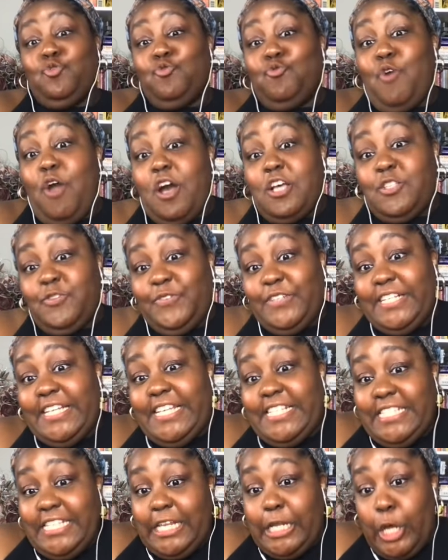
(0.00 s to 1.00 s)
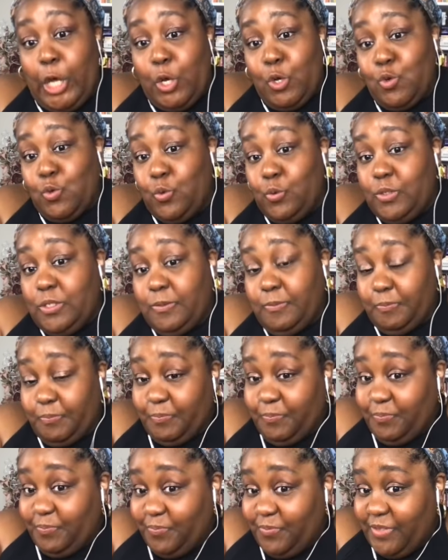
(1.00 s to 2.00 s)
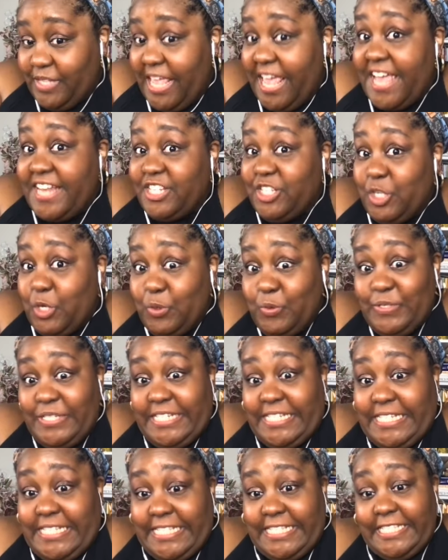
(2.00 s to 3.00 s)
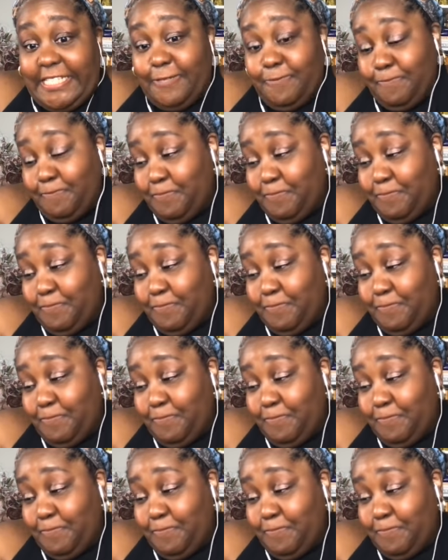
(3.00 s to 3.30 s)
Ross for Less clothes. Catch those teas.